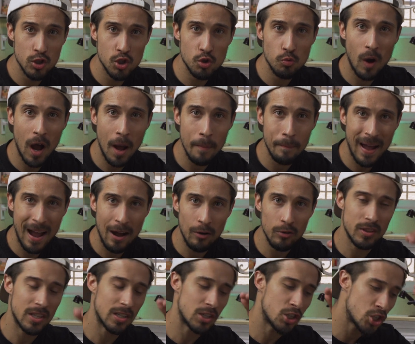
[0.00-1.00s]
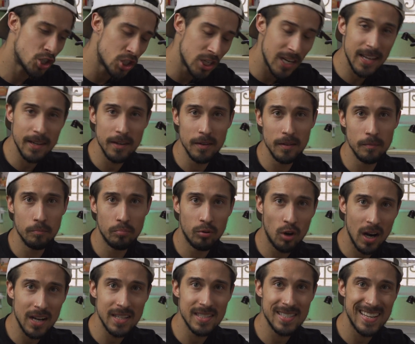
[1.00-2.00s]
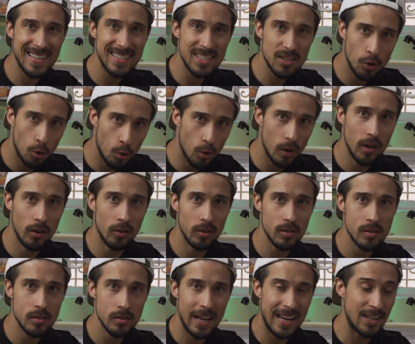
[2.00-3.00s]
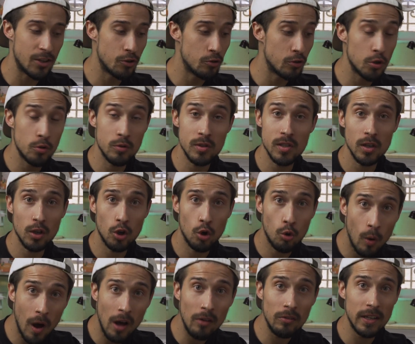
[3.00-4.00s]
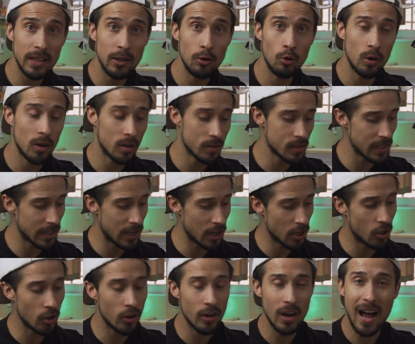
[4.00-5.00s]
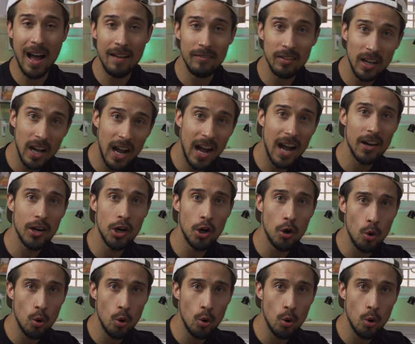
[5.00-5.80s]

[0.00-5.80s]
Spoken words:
swap out the shit processed oils and you use quality oils like a good avocado